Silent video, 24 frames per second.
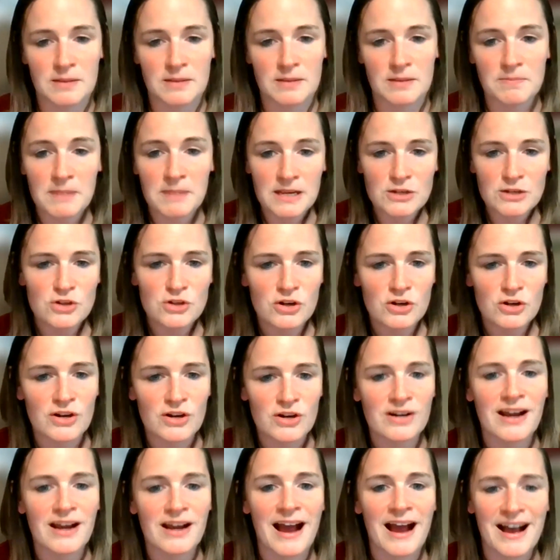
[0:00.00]
So I was like,
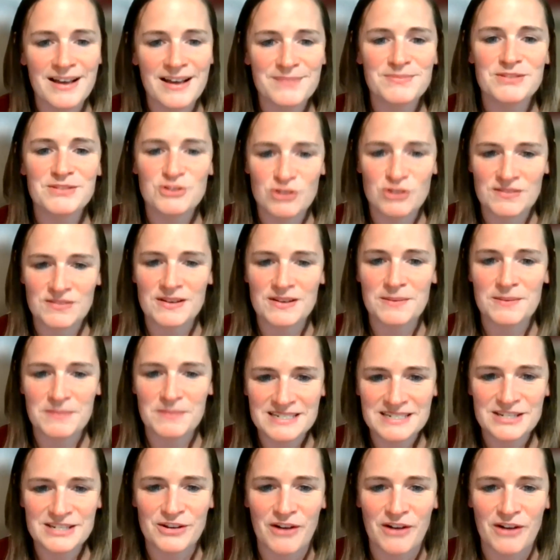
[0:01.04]
make sure,
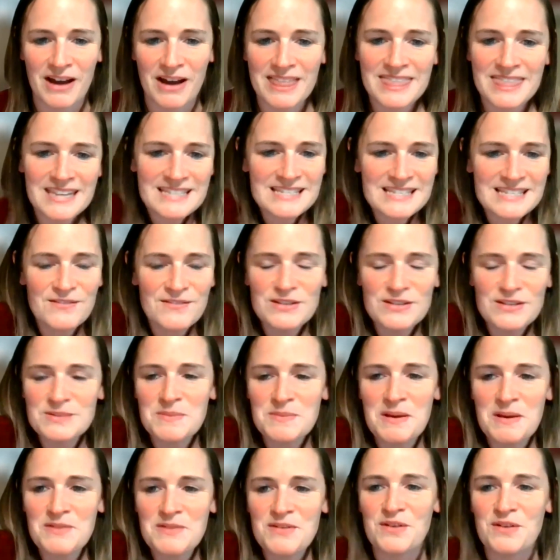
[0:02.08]
Triva, me too.
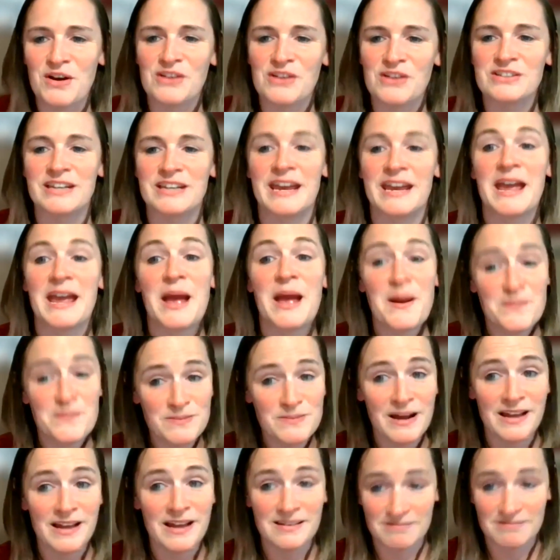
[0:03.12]
Thanksgiving is my favorite holiday.
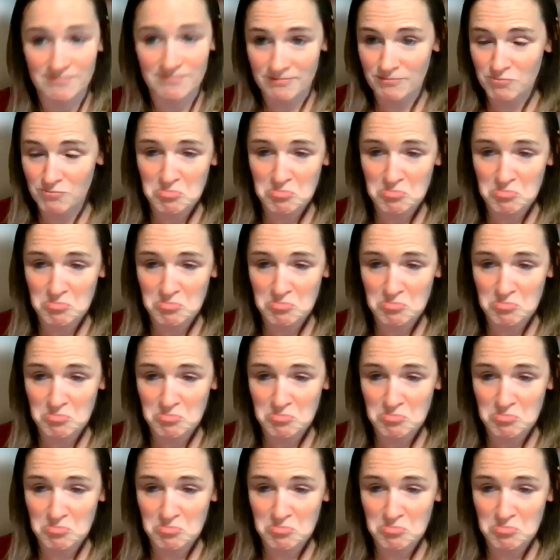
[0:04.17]
But